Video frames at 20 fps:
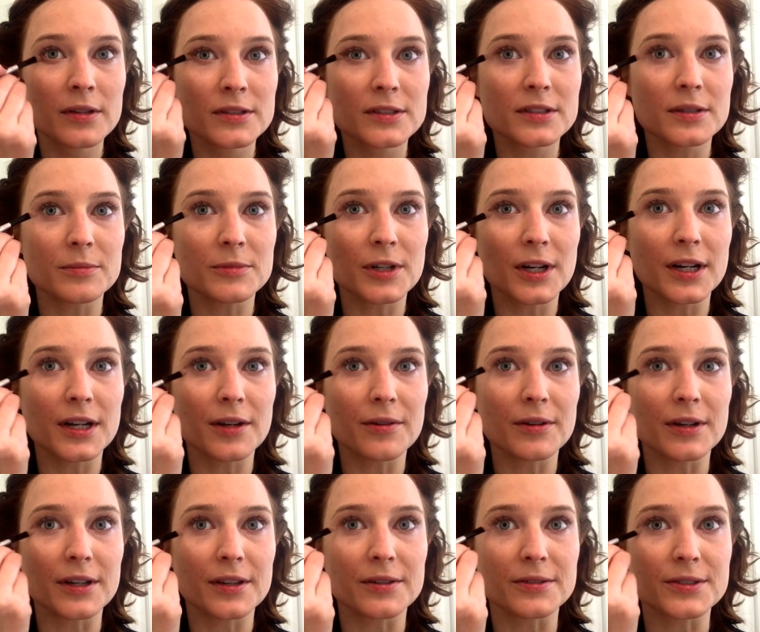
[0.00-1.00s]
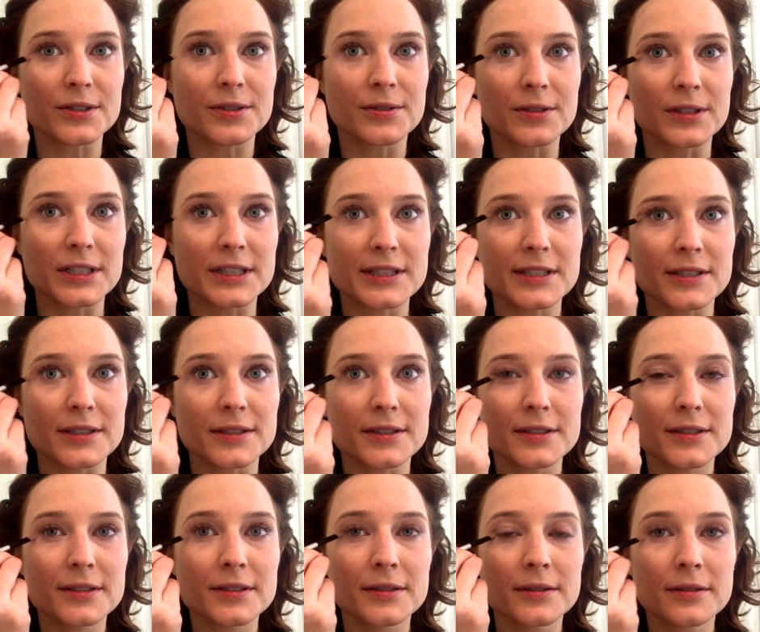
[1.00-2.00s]
So I'm trying to get rid of those
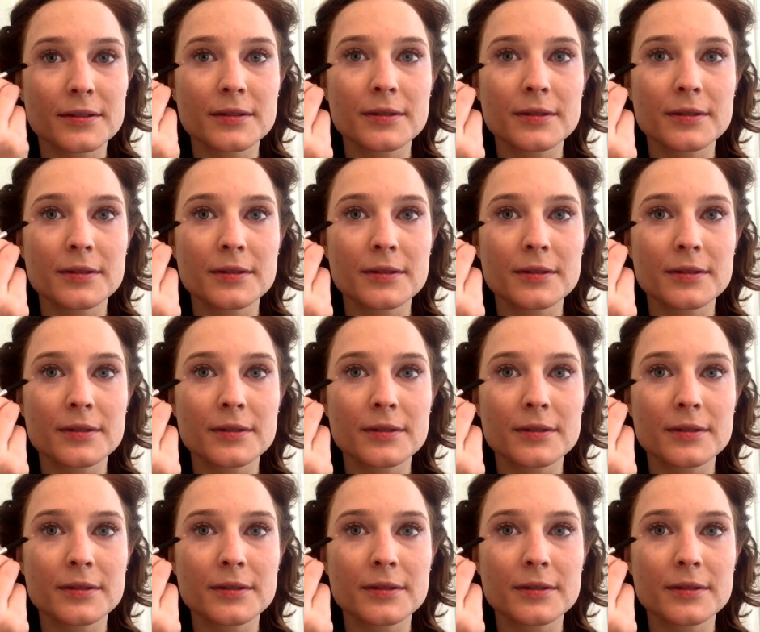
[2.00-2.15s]
creases.